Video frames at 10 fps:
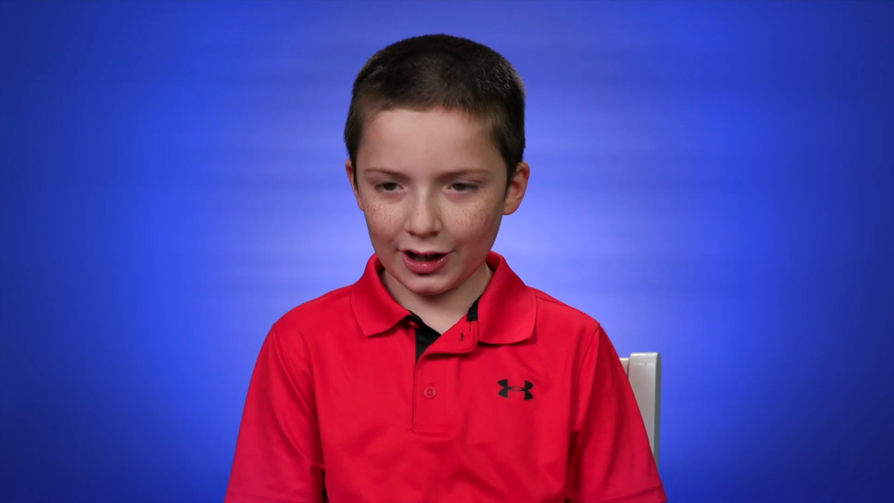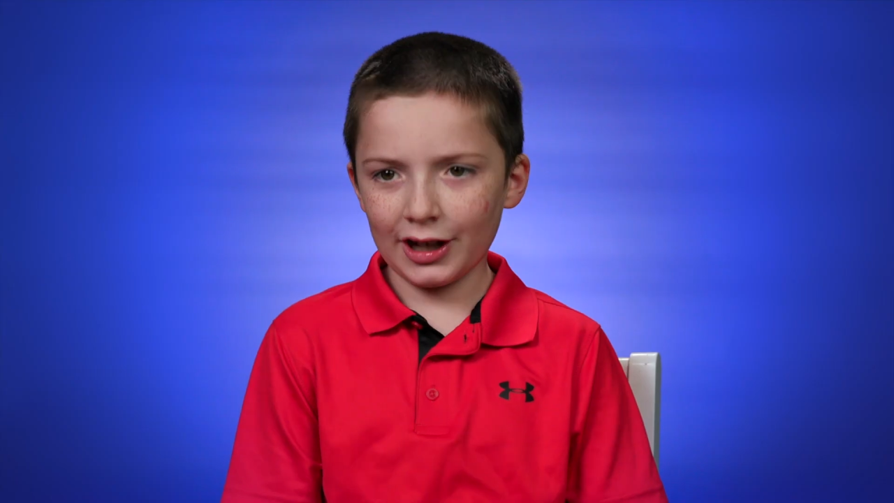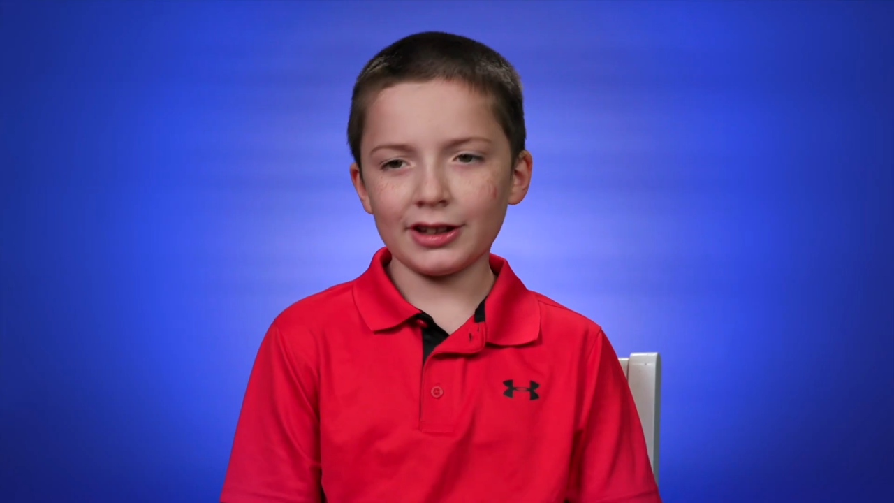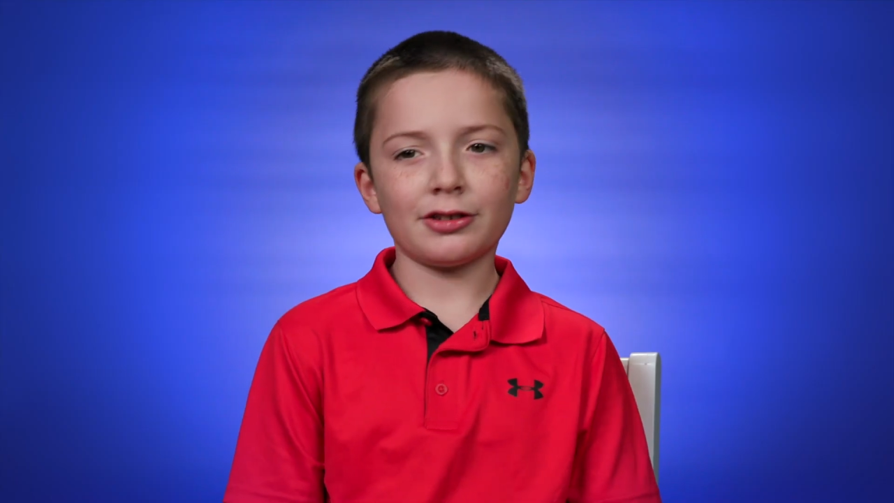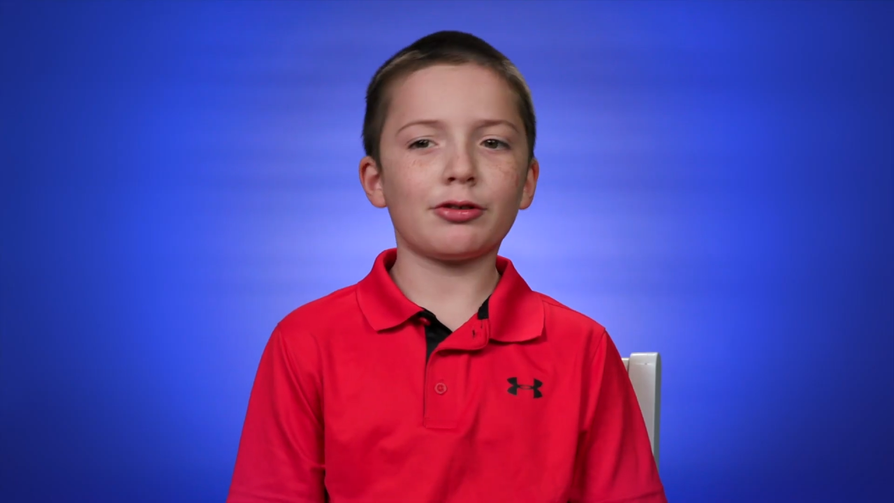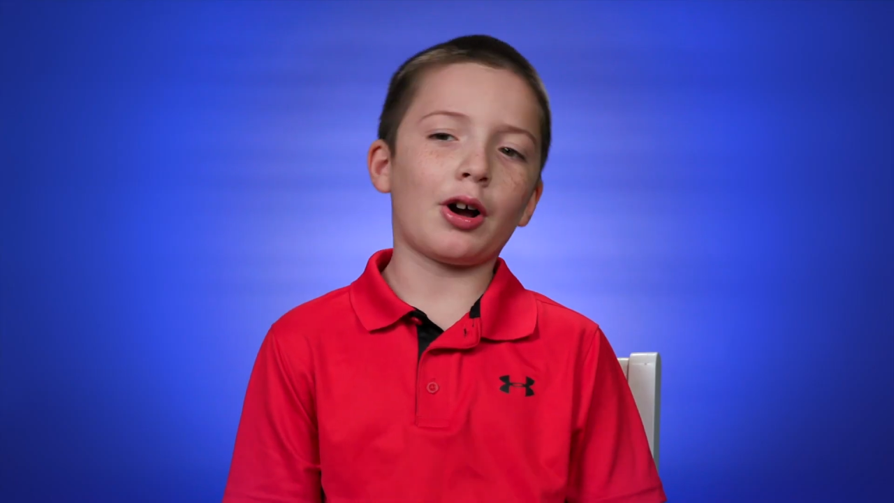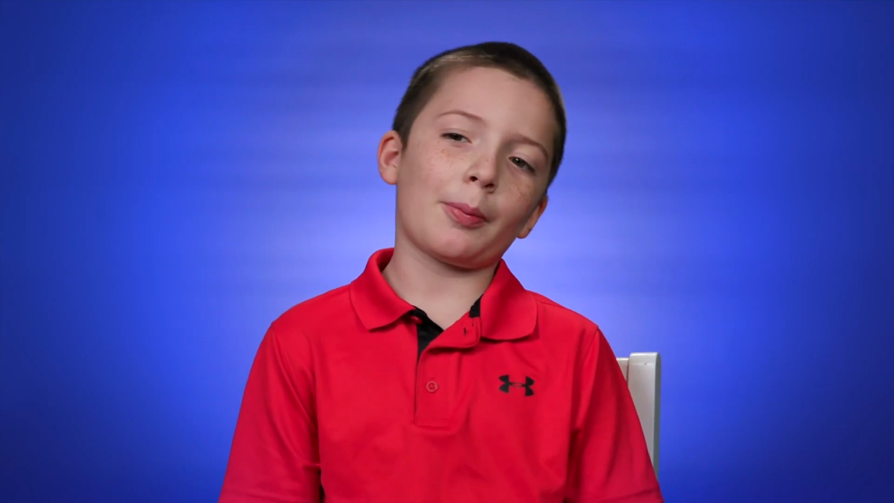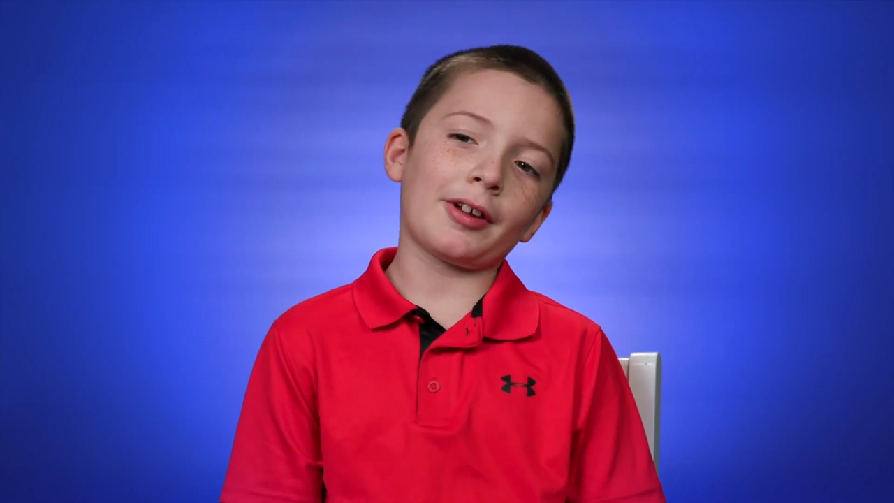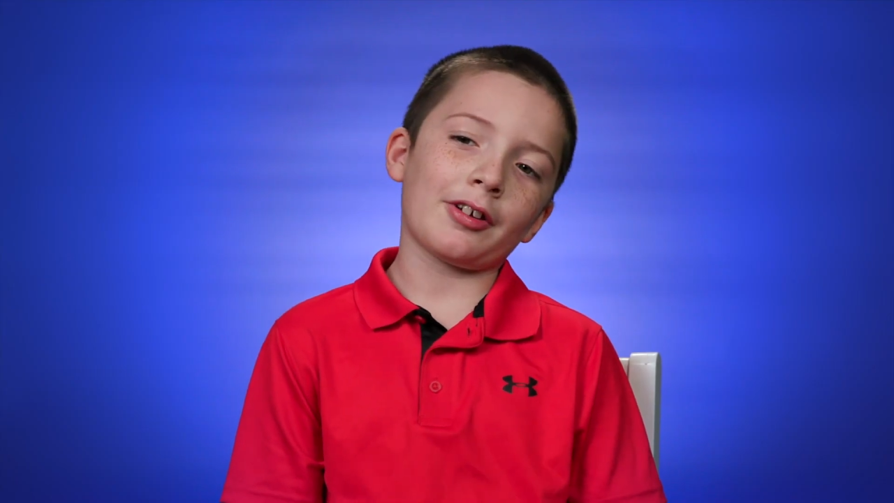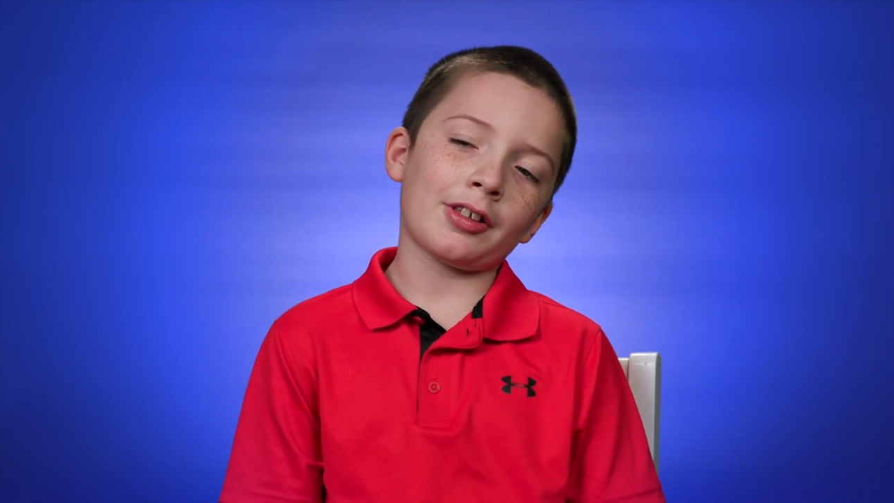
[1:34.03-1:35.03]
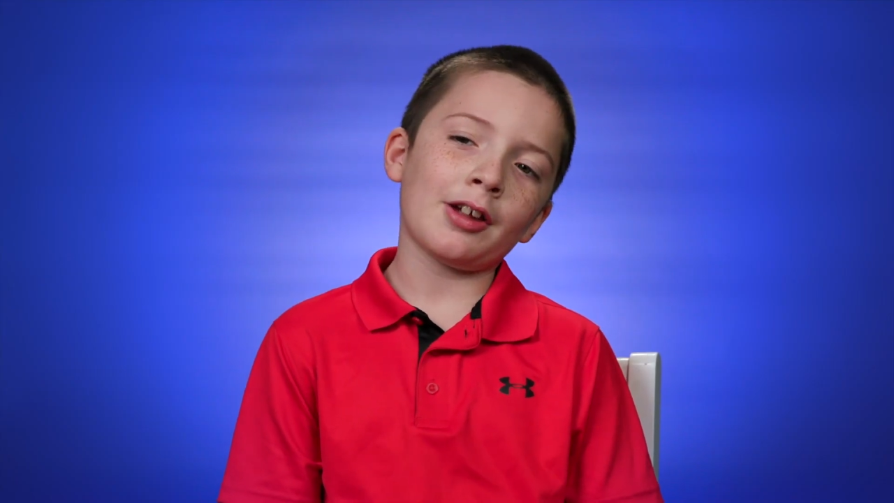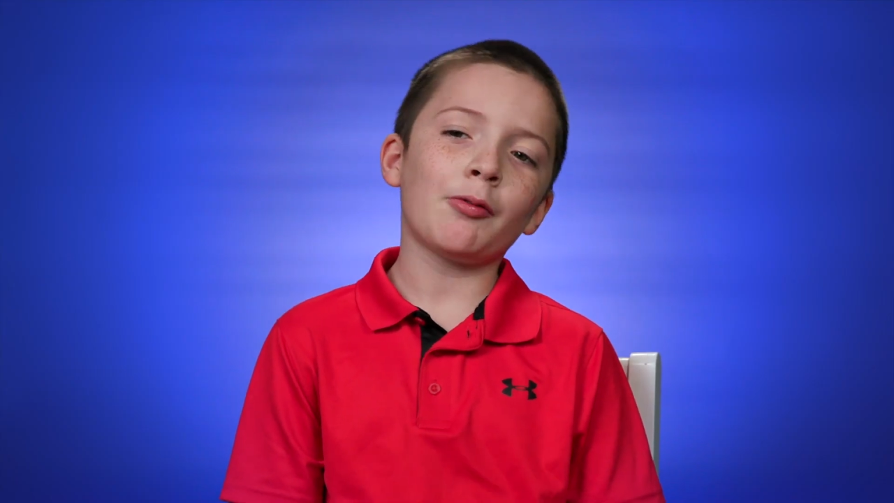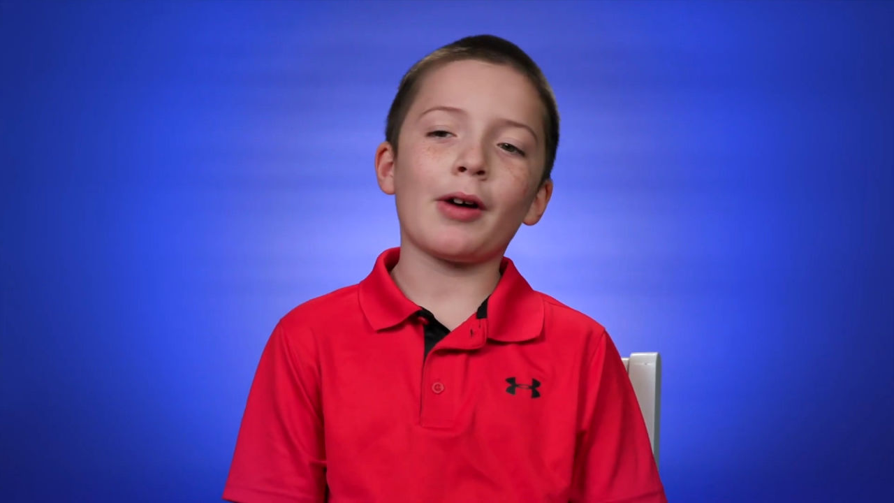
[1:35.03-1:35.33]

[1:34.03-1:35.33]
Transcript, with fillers: and strawberries and